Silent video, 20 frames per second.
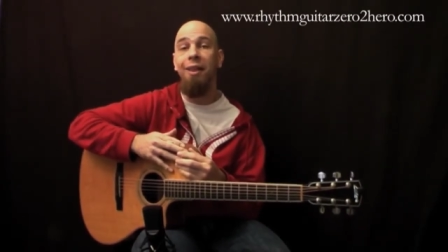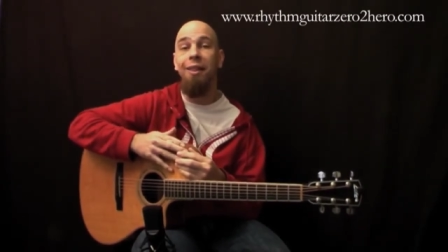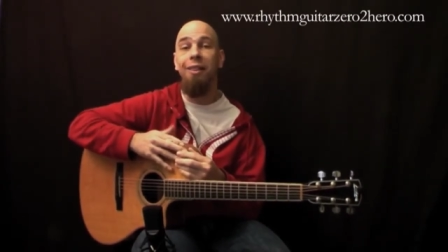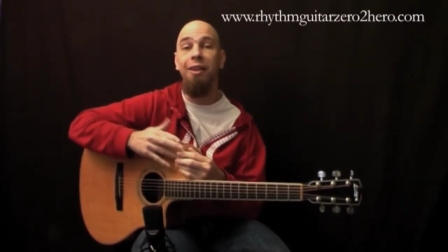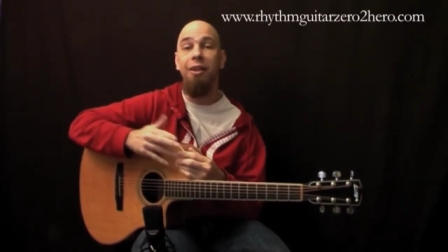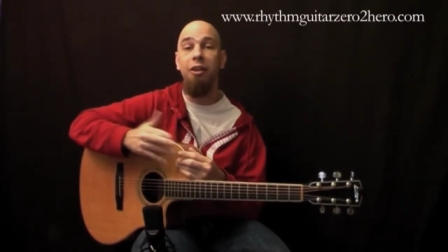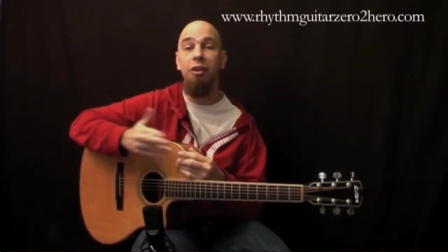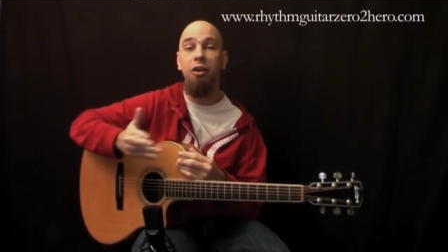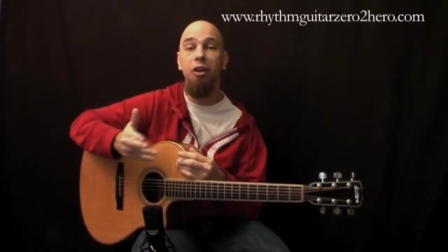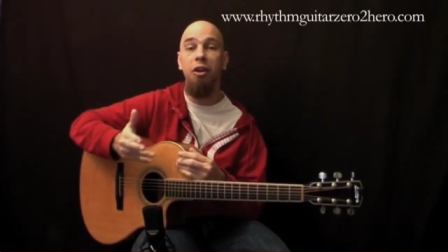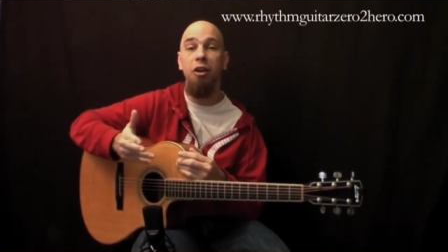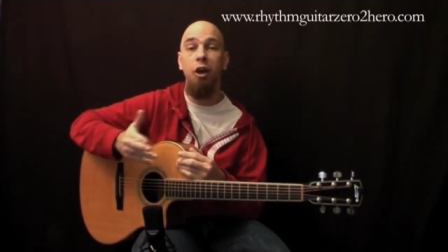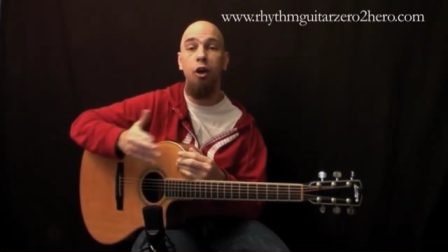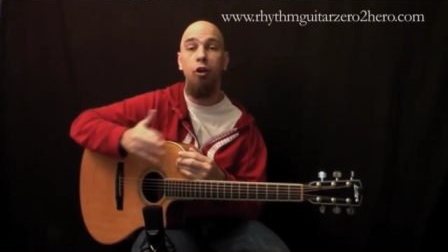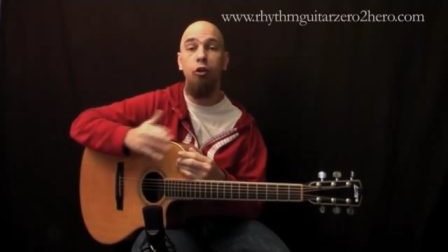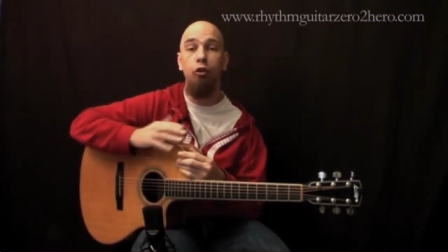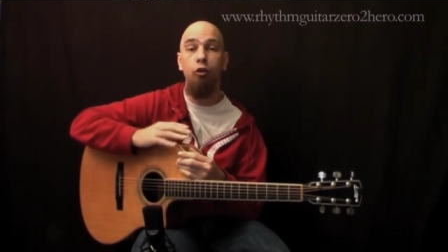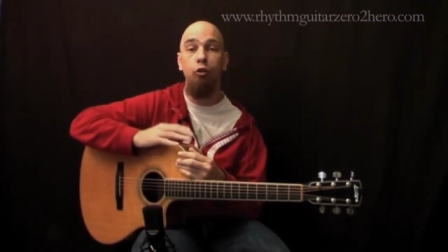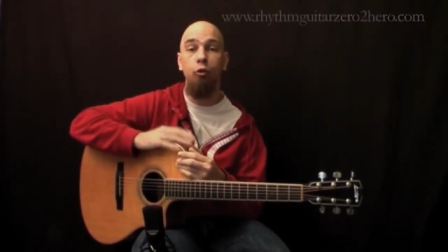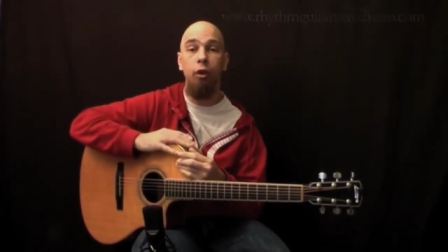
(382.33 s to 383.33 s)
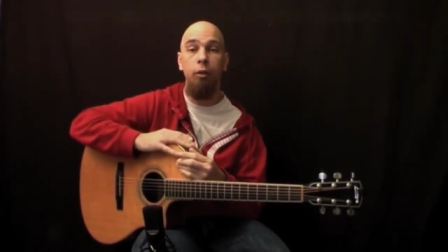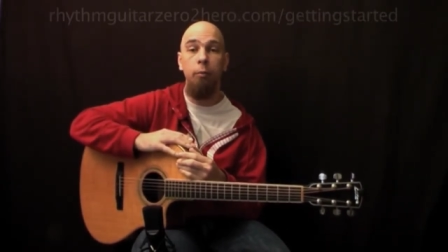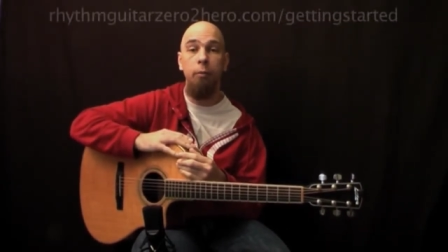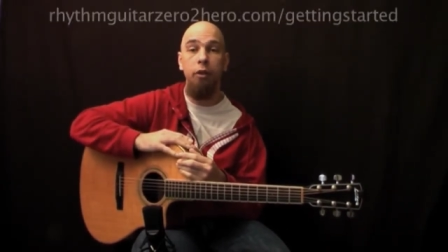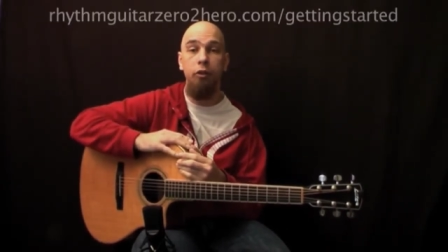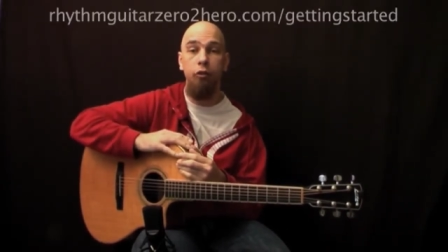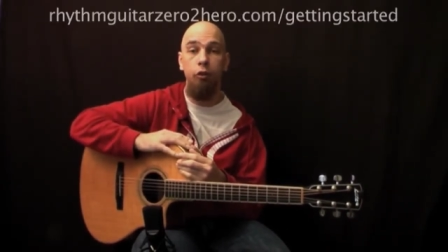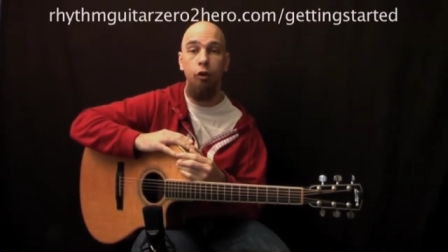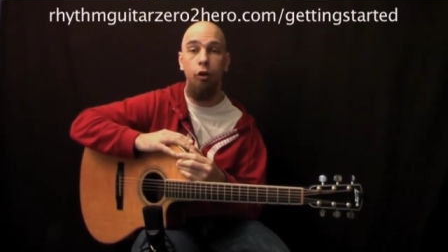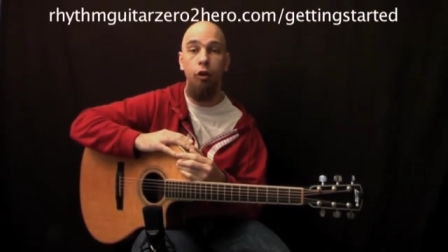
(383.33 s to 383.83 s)
then you can go to rhythm
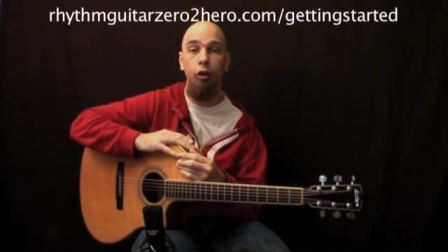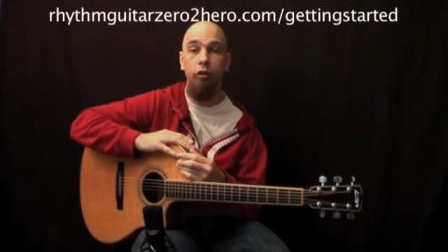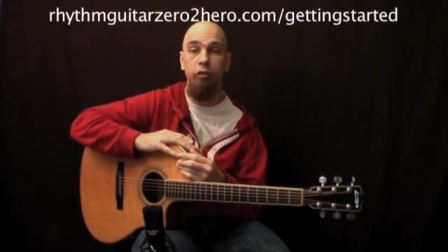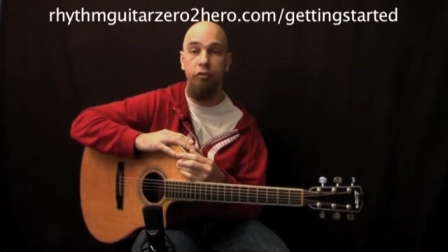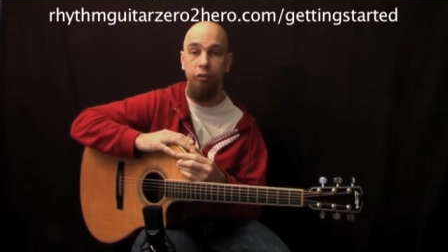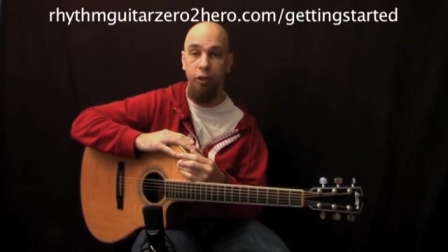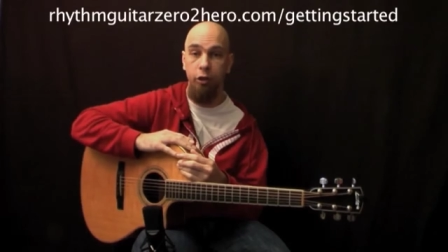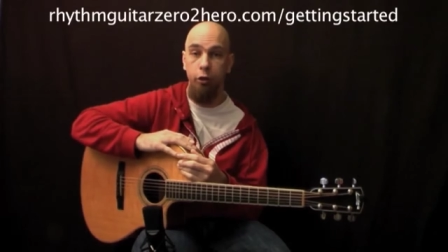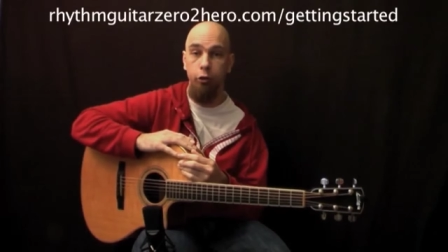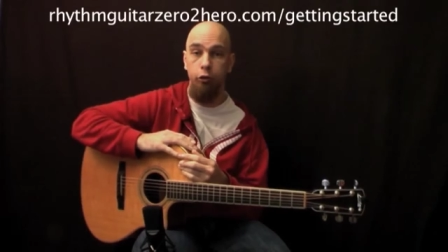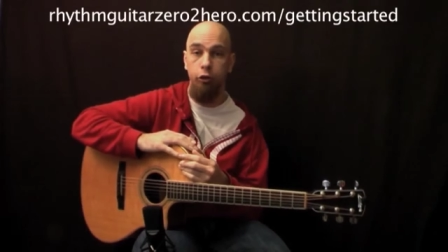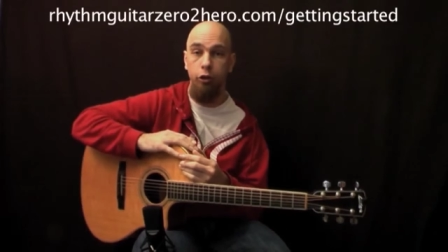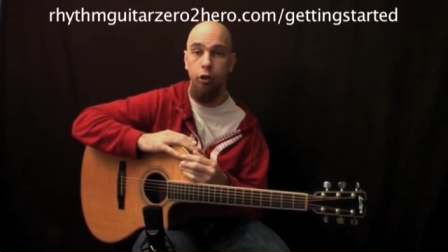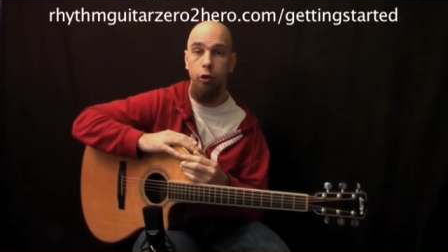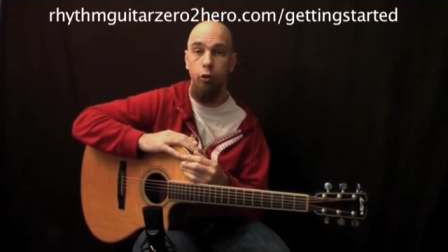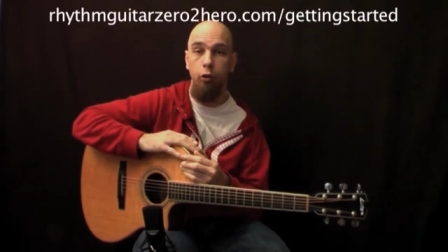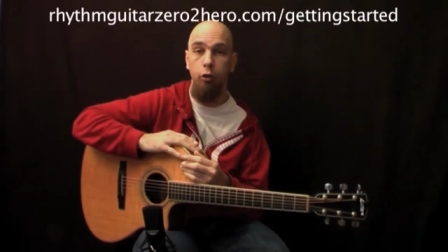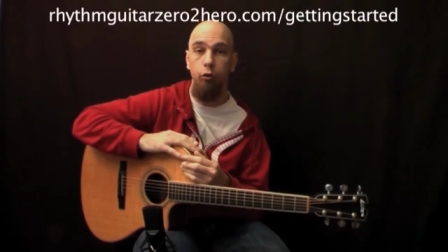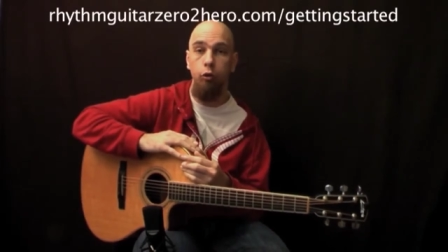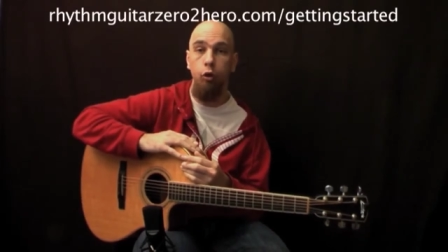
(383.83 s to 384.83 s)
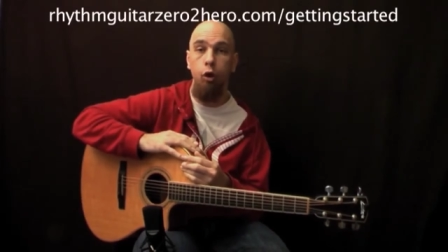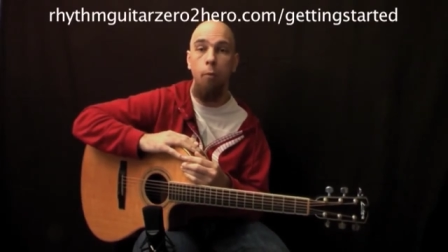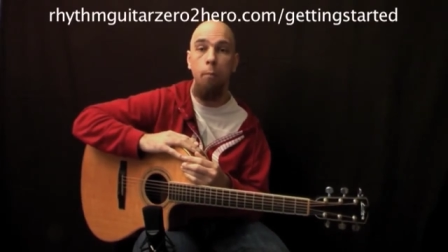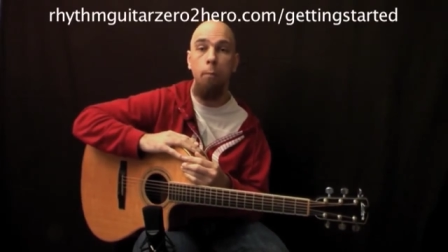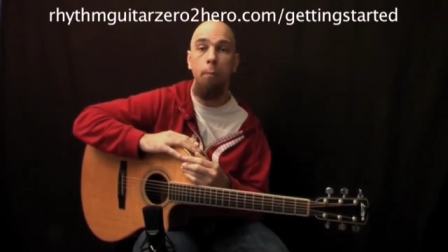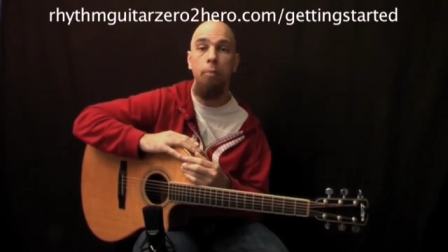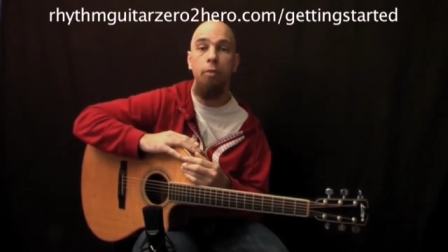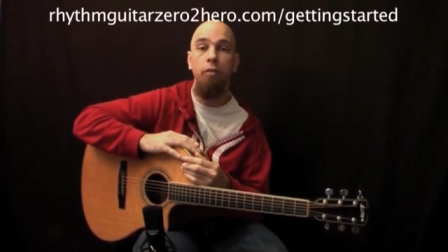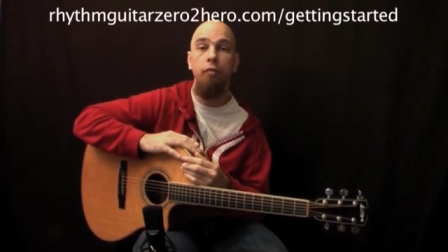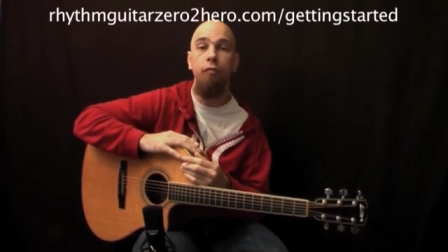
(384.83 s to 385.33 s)
guitar zero to hero dot
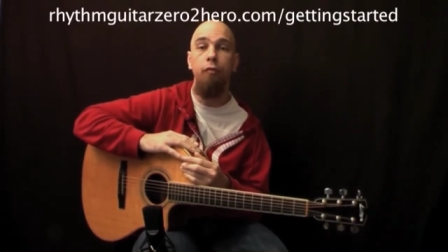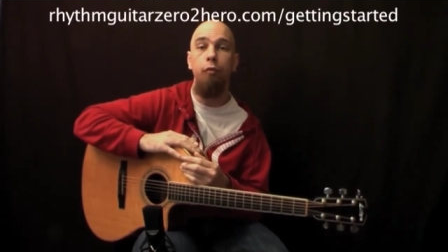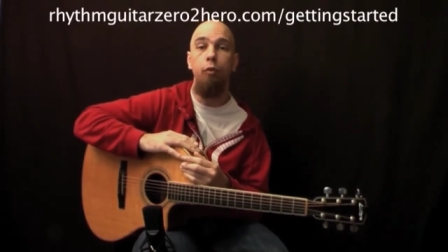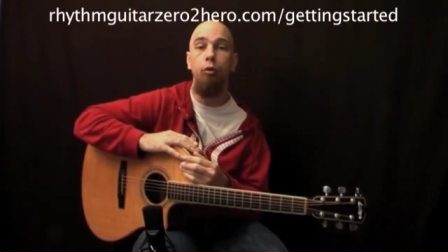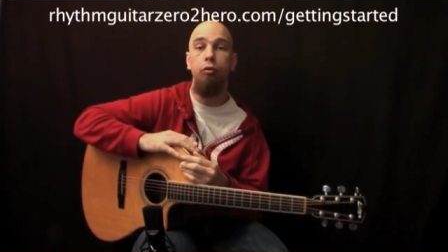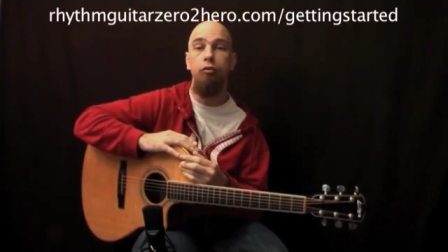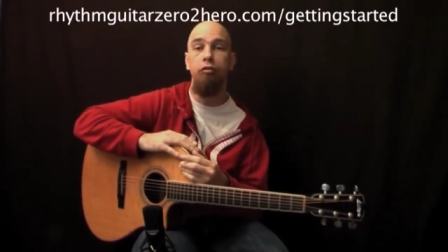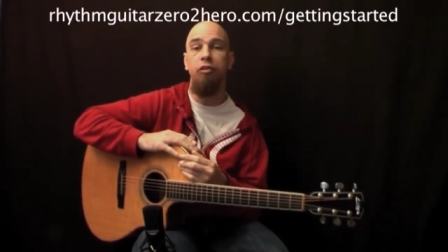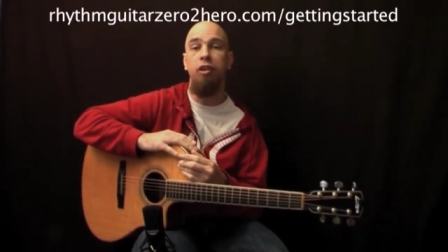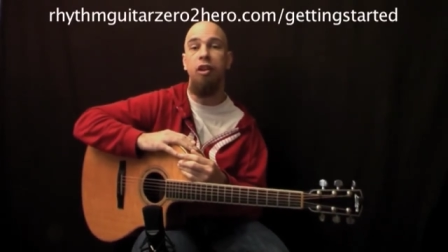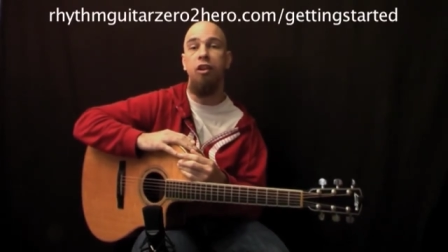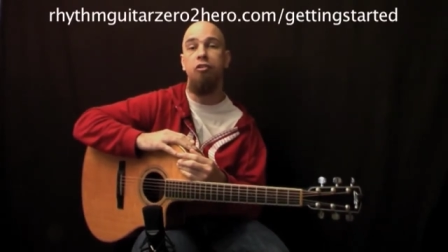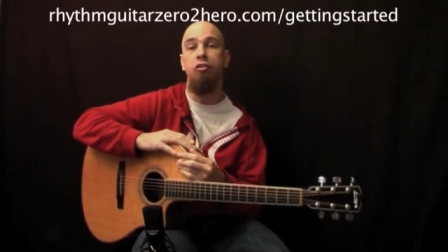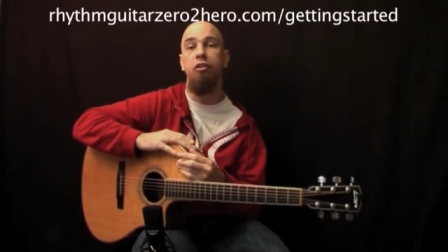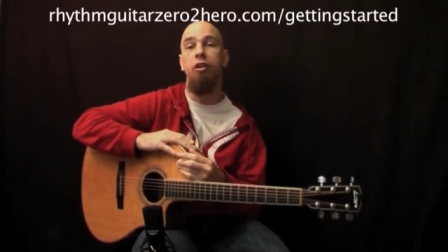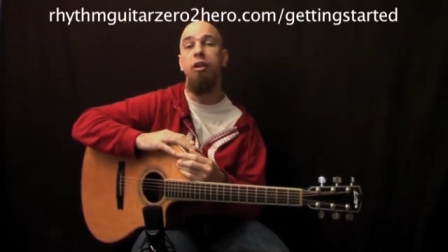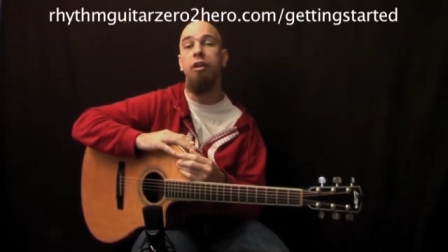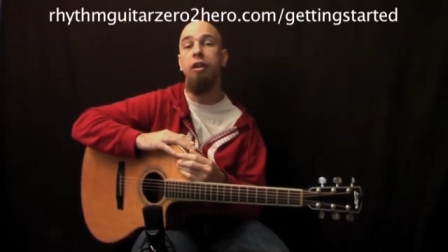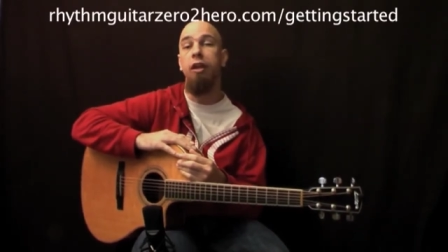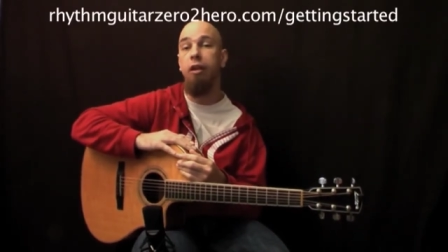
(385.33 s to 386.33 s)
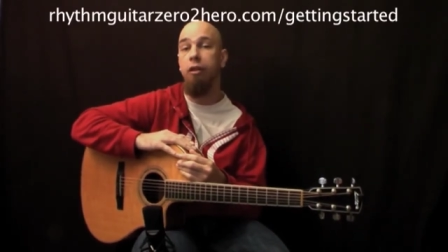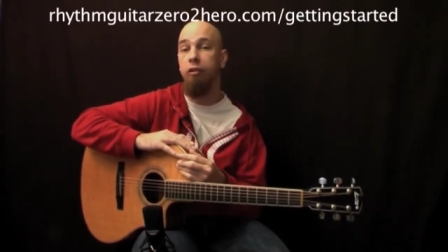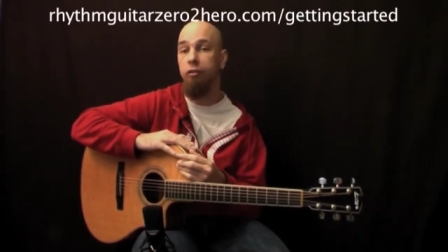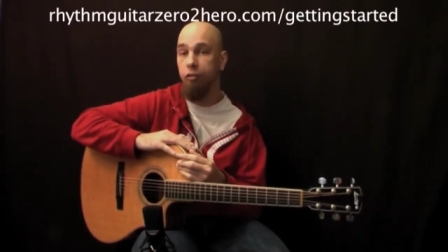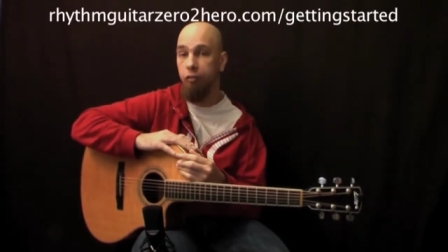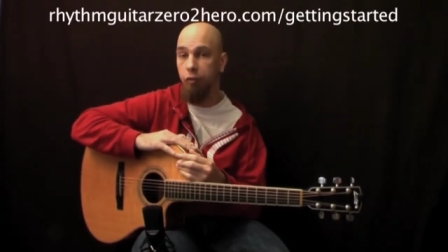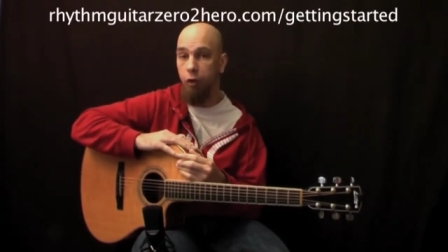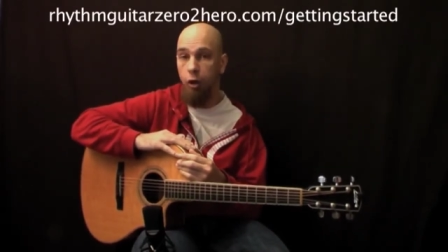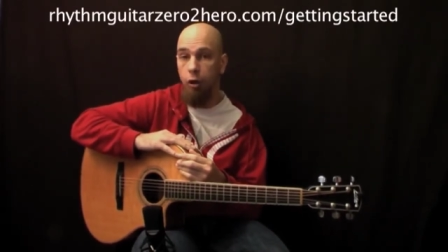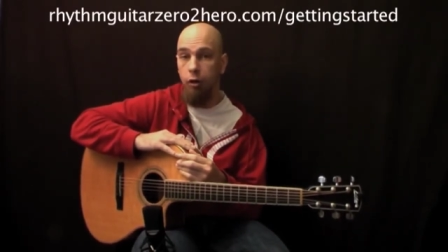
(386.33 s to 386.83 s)
com forward slash getting
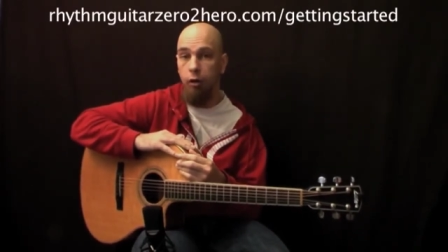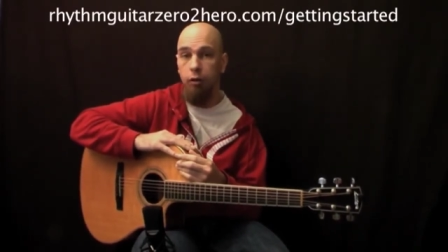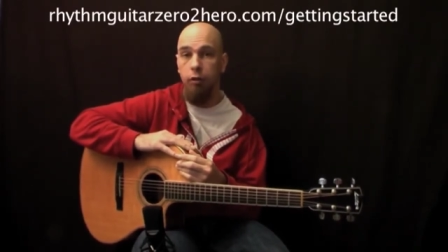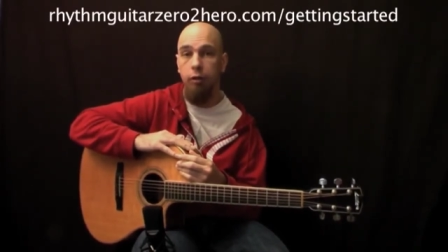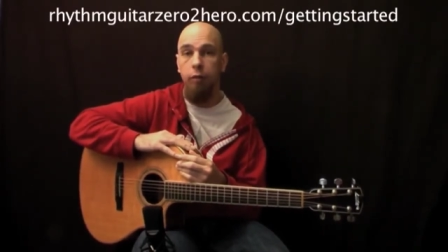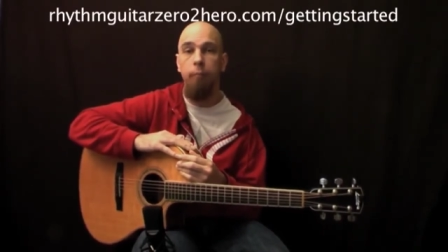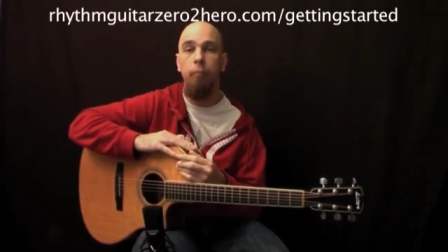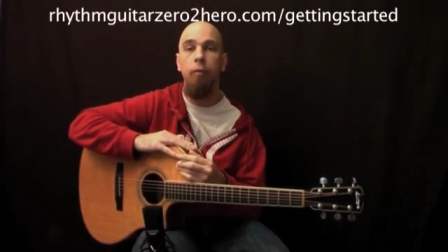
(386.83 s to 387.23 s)
started.